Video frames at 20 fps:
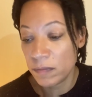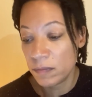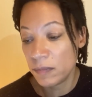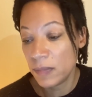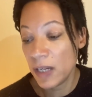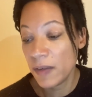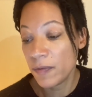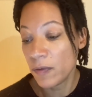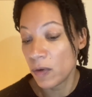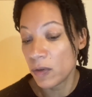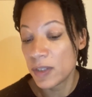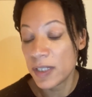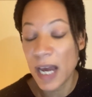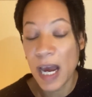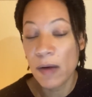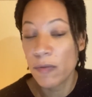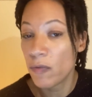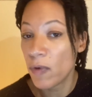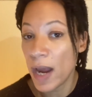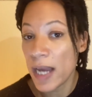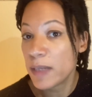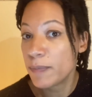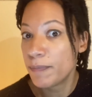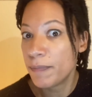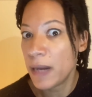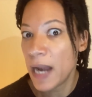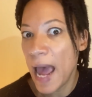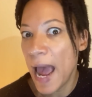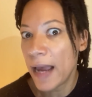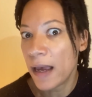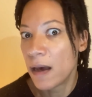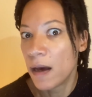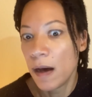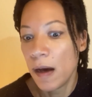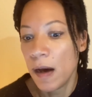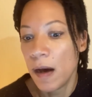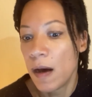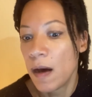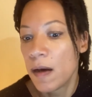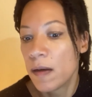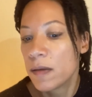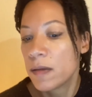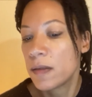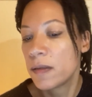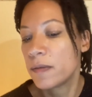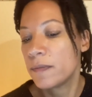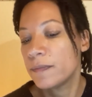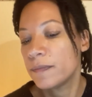if not downright black art.